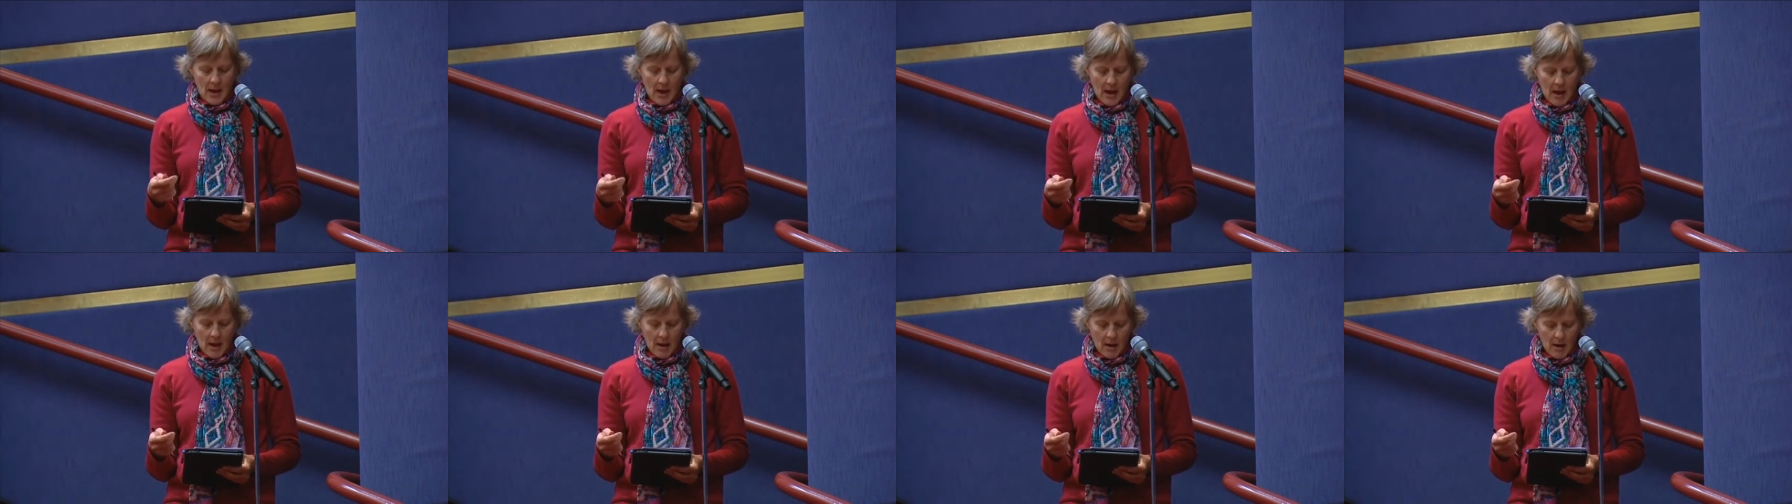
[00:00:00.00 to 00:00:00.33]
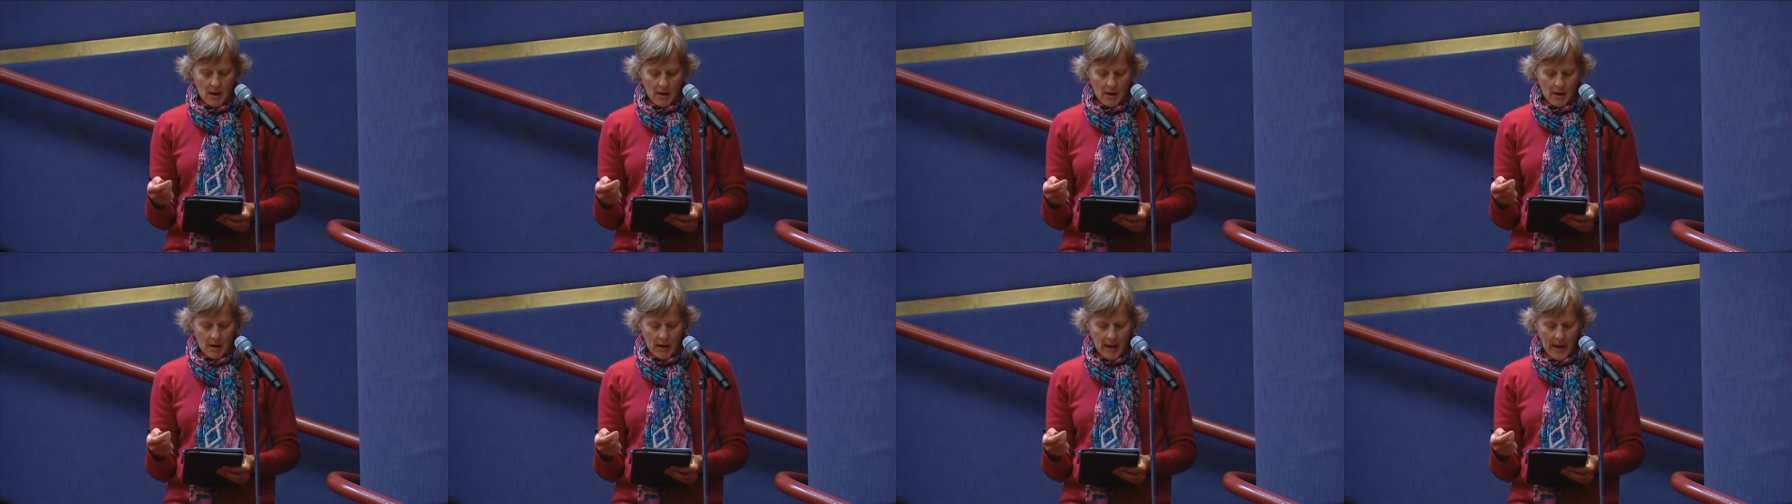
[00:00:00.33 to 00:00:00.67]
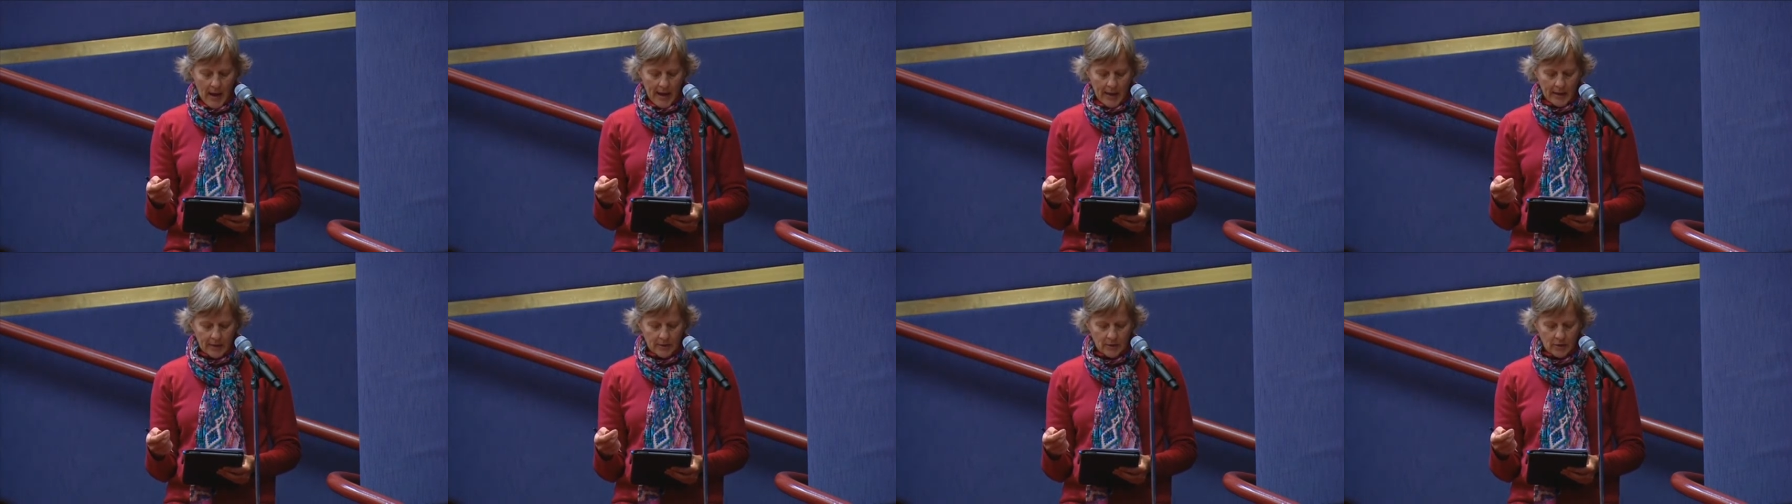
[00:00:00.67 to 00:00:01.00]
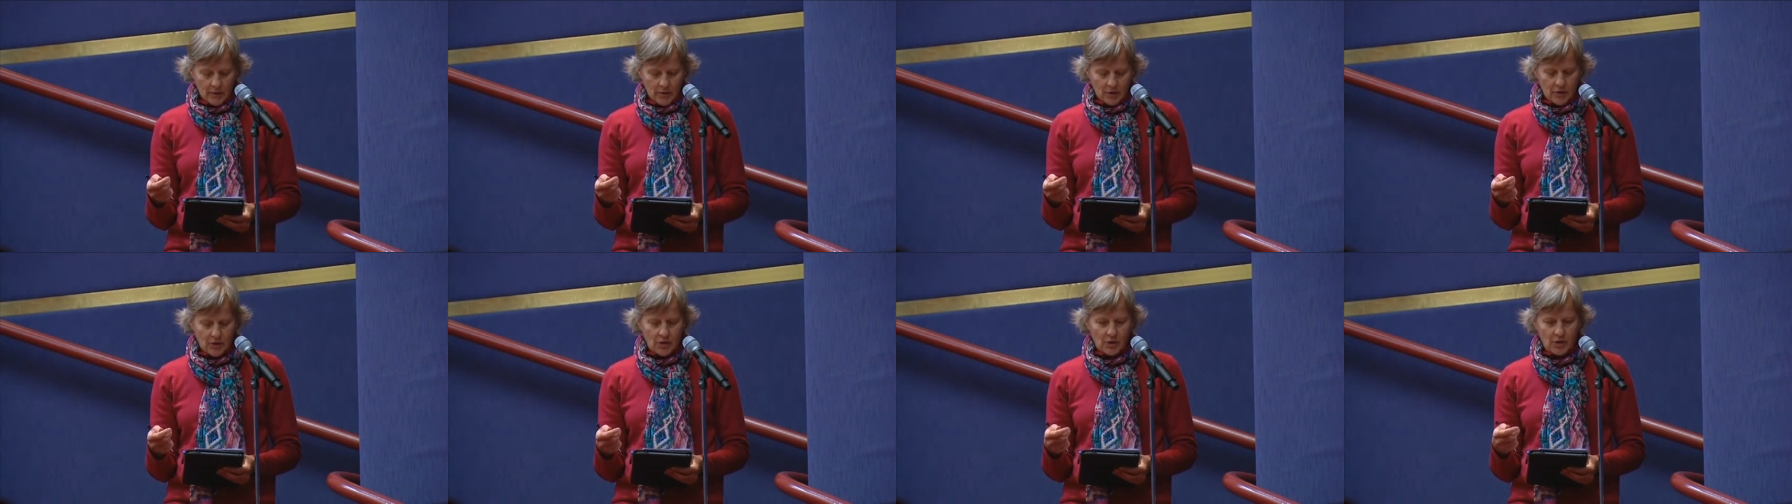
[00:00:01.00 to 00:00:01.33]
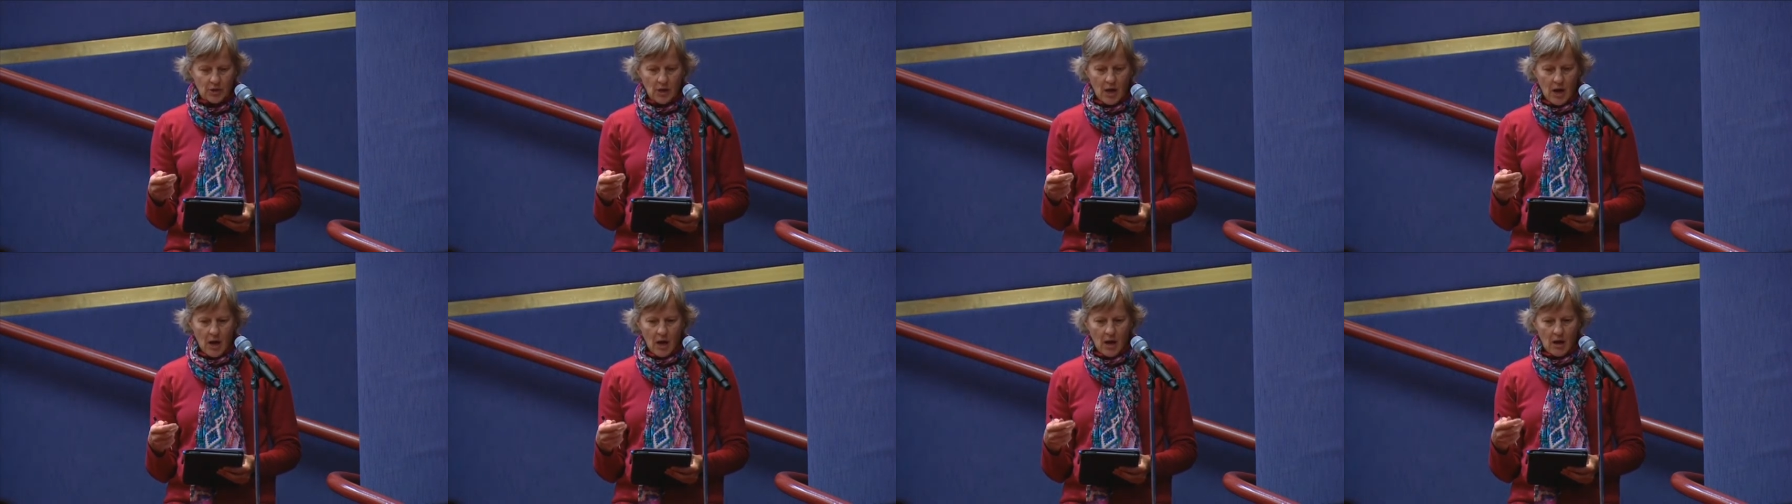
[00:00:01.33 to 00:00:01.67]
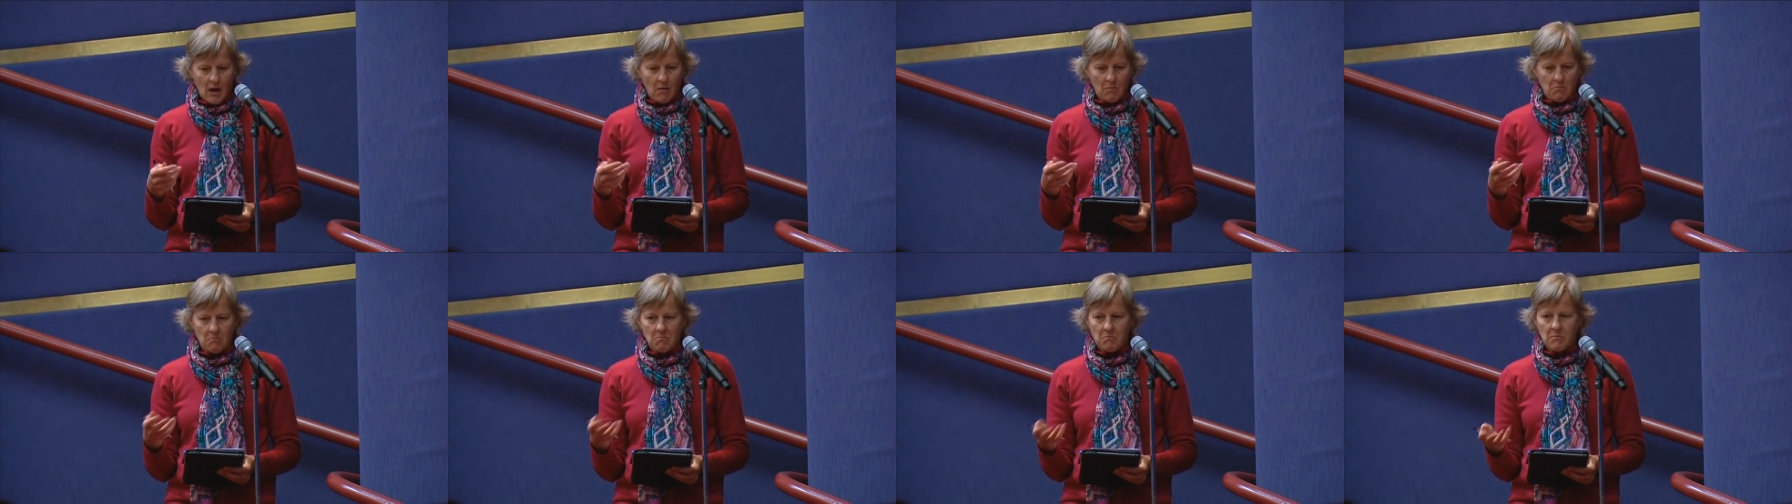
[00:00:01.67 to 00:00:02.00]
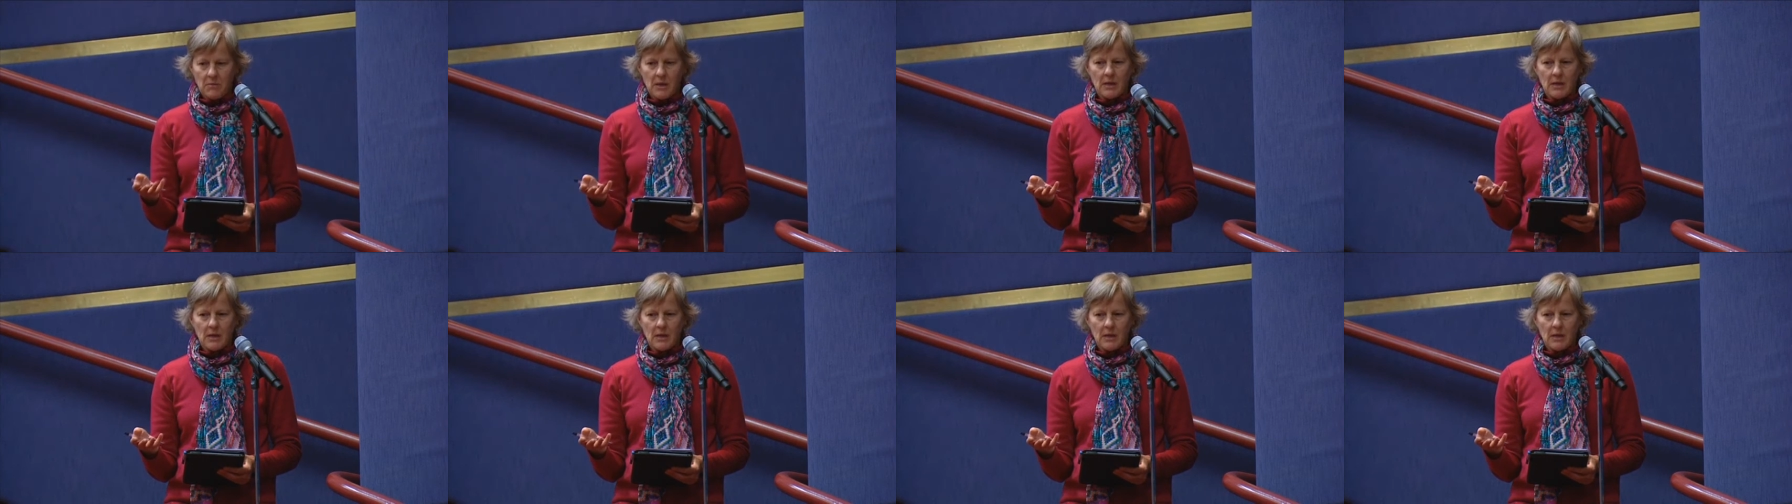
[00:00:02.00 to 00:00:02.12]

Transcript: Uh, and um,